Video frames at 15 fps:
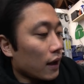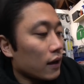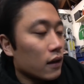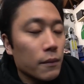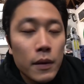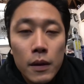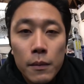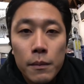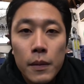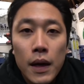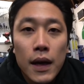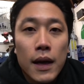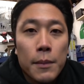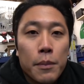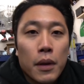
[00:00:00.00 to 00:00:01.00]
aluminum
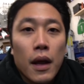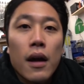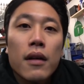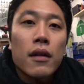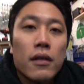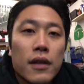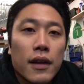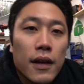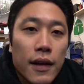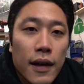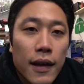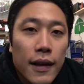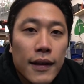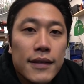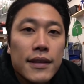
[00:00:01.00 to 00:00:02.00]
block on the
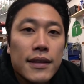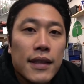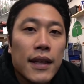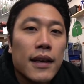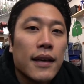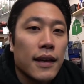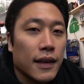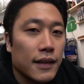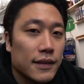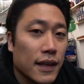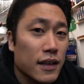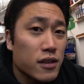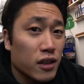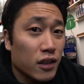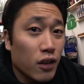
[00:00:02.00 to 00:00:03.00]
LS is
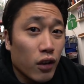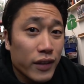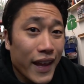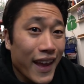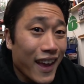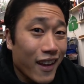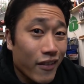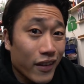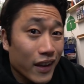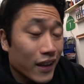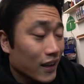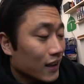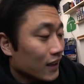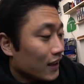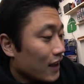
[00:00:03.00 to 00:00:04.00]
actually not that heavy,
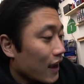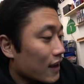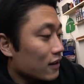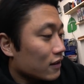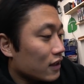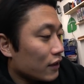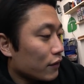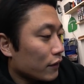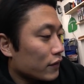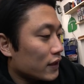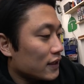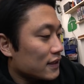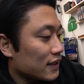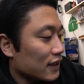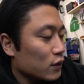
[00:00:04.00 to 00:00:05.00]
and the
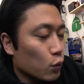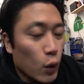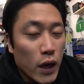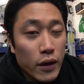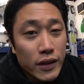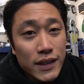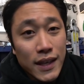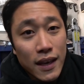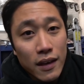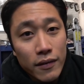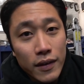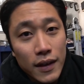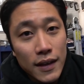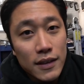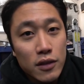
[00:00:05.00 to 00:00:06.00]
T56, while it's
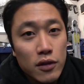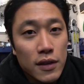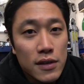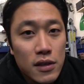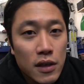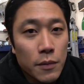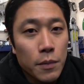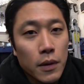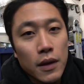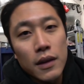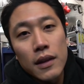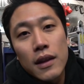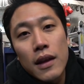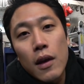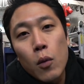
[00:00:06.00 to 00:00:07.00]
heavy, it's
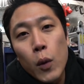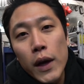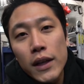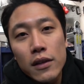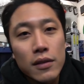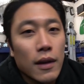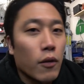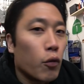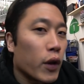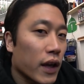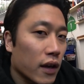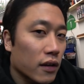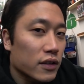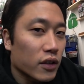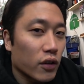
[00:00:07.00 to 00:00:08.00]
distributing the weight to the
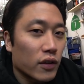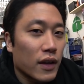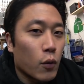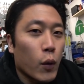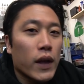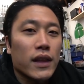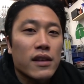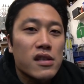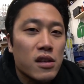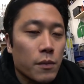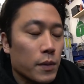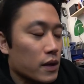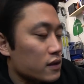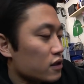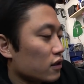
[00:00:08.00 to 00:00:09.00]
rear, so the weight
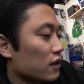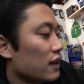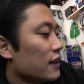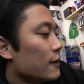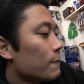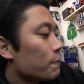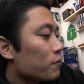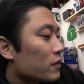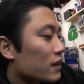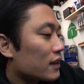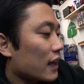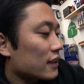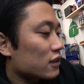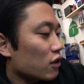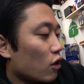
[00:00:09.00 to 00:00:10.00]
distribution
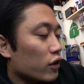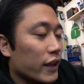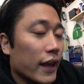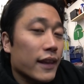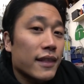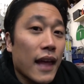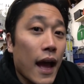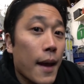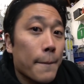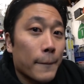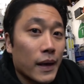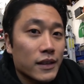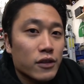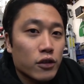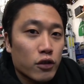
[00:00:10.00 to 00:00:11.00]
does not get that
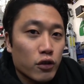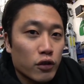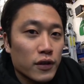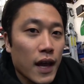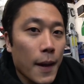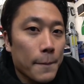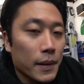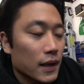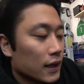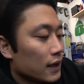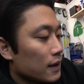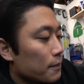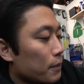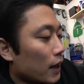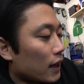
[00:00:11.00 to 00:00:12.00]
much screwed up.
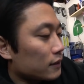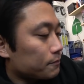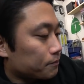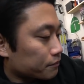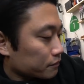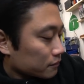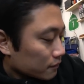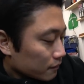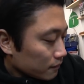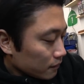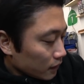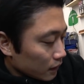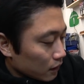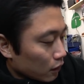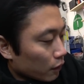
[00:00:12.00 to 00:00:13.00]
But
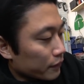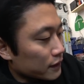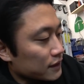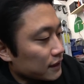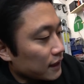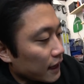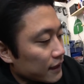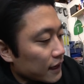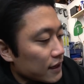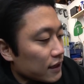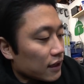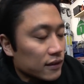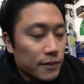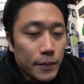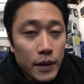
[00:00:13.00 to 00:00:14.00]
obviously, like
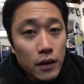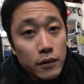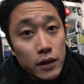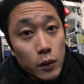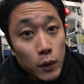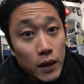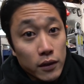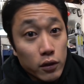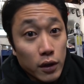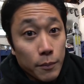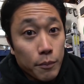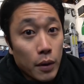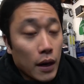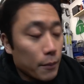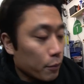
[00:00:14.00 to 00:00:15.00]
any other build, you want to do
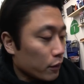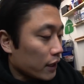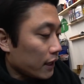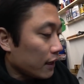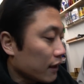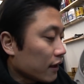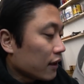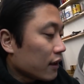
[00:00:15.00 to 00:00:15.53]
it properly,